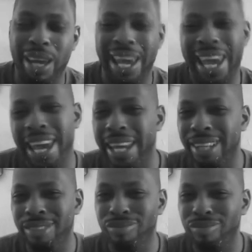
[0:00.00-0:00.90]

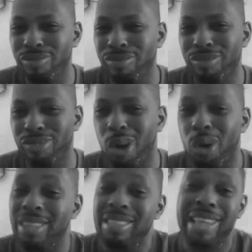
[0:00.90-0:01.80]
end
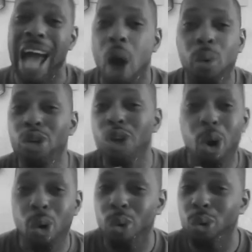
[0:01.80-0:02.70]
on a sour
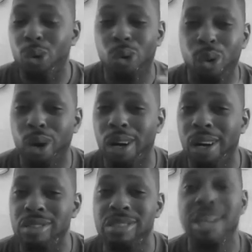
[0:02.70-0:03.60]
note
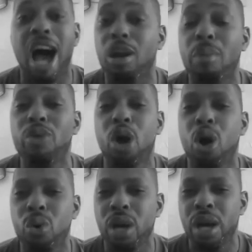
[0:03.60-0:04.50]
or a solemn
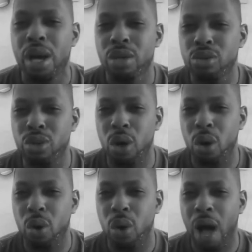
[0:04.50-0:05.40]
note.
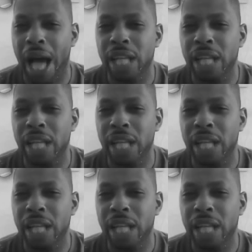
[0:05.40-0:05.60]
So I